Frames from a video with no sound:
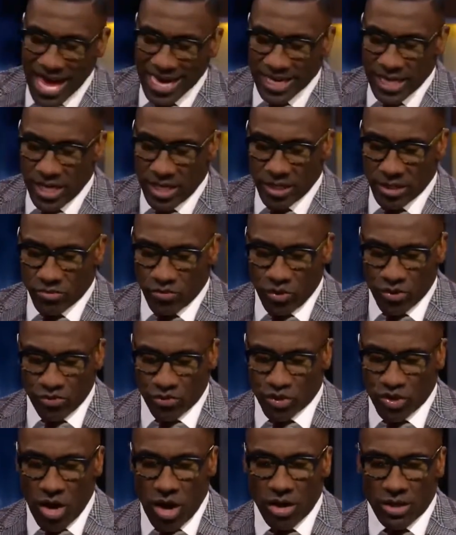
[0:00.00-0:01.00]
get it. Chris
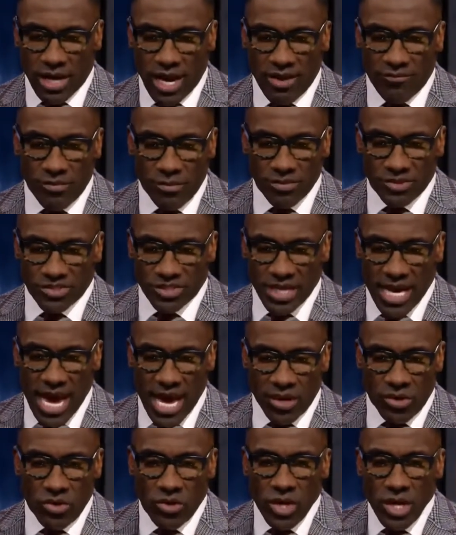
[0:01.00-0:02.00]
Richard came from
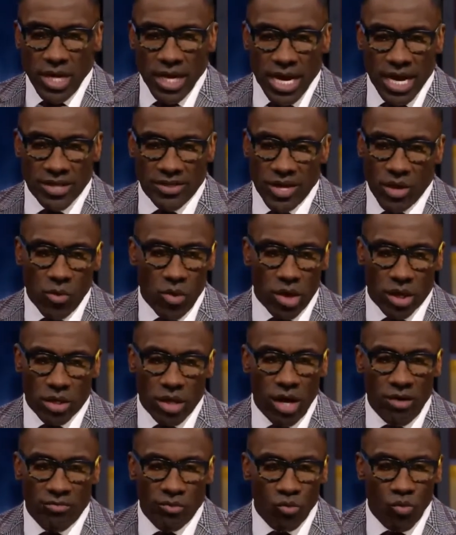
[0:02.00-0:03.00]
Seattle, and they were a
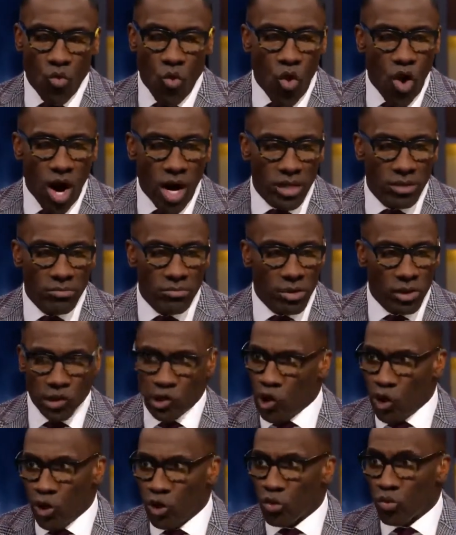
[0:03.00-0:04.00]
cover 1
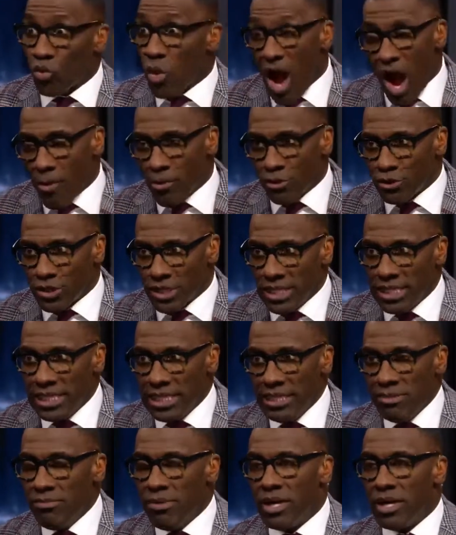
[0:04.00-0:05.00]
lurk robber
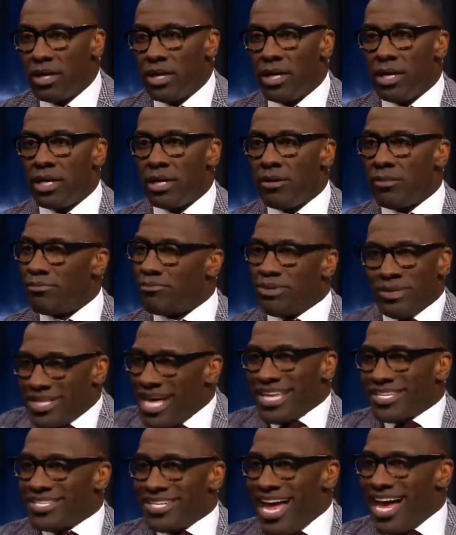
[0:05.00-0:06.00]
team. But
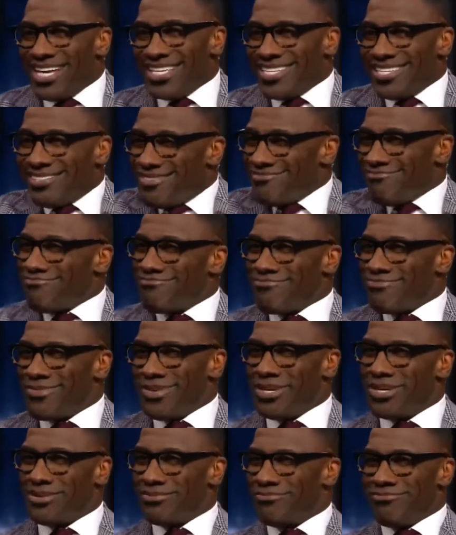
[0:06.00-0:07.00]
that's not
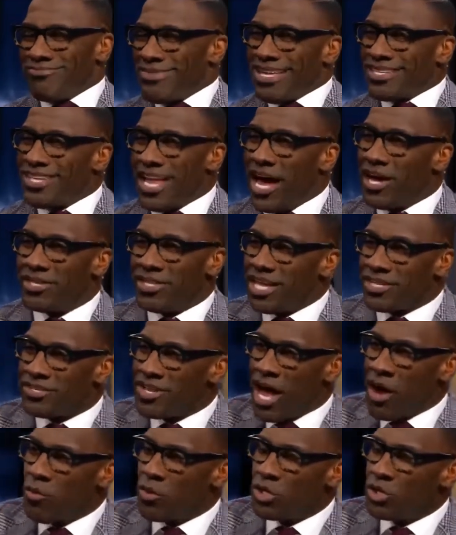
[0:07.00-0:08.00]

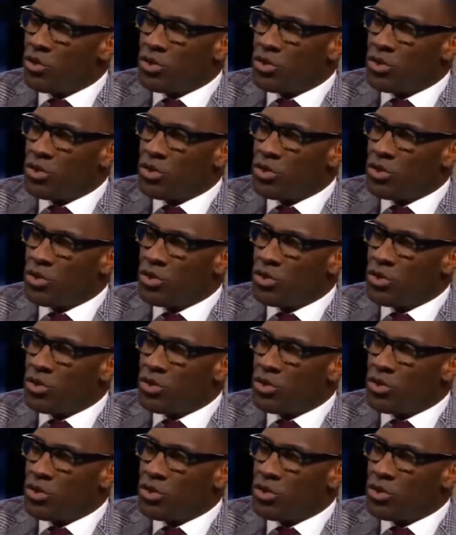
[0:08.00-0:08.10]
what you